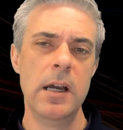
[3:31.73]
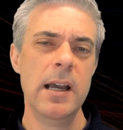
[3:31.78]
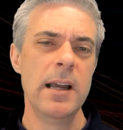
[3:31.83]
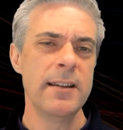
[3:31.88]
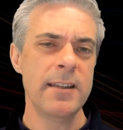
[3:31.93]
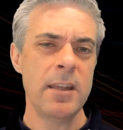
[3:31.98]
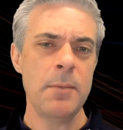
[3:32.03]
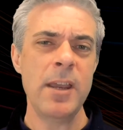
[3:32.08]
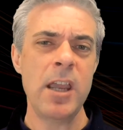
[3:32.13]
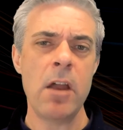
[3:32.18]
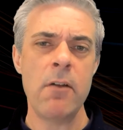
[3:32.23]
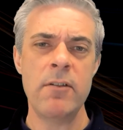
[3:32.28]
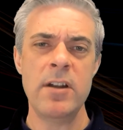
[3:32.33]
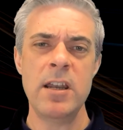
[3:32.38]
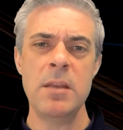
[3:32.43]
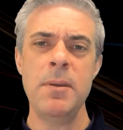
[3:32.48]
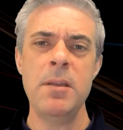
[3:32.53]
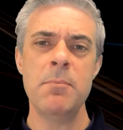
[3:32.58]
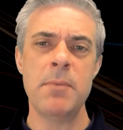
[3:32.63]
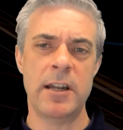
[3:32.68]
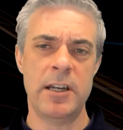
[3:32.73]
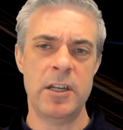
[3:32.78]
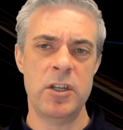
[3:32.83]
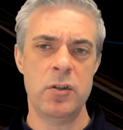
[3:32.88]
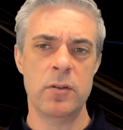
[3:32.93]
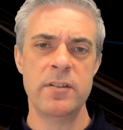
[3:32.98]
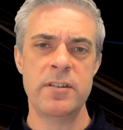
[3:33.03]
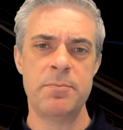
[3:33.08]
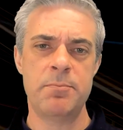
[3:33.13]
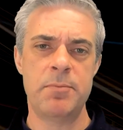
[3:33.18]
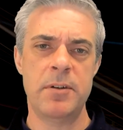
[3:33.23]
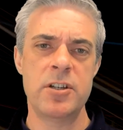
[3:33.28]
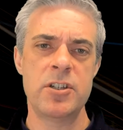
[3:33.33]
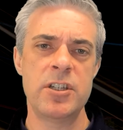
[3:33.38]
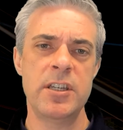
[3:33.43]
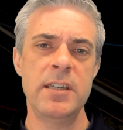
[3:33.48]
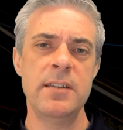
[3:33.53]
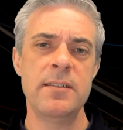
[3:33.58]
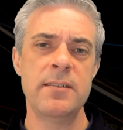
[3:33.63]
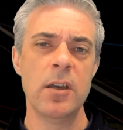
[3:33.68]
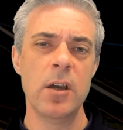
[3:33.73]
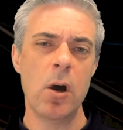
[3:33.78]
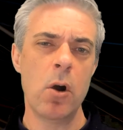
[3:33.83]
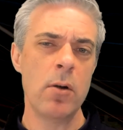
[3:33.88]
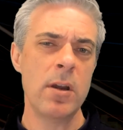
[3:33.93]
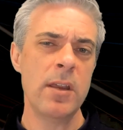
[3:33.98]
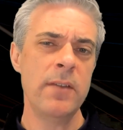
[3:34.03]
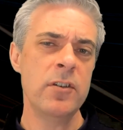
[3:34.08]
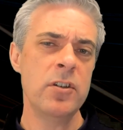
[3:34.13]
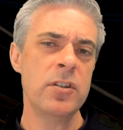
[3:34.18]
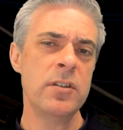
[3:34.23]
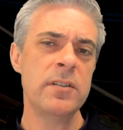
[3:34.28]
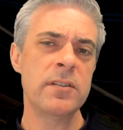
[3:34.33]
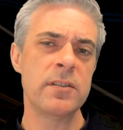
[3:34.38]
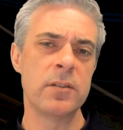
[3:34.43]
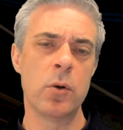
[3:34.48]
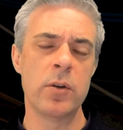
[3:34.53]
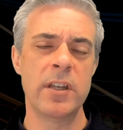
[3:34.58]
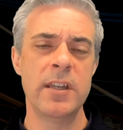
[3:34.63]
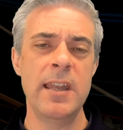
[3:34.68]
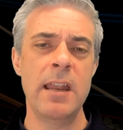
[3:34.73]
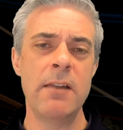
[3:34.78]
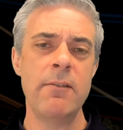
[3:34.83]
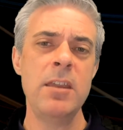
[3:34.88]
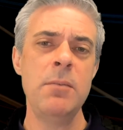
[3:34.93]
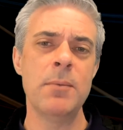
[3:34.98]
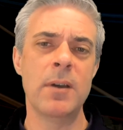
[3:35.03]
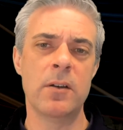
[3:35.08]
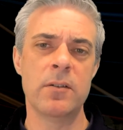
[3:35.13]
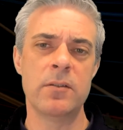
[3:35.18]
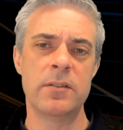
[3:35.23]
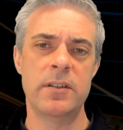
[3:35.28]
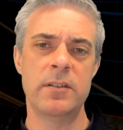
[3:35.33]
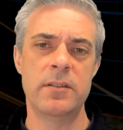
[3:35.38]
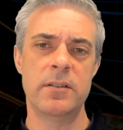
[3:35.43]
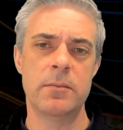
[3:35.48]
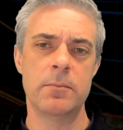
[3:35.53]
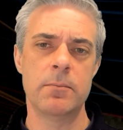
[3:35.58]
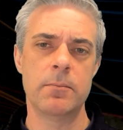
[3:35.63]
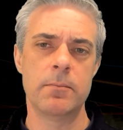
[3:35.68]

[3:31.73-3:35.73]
They may currently be managed on spreadsheets or even just stored in their email system.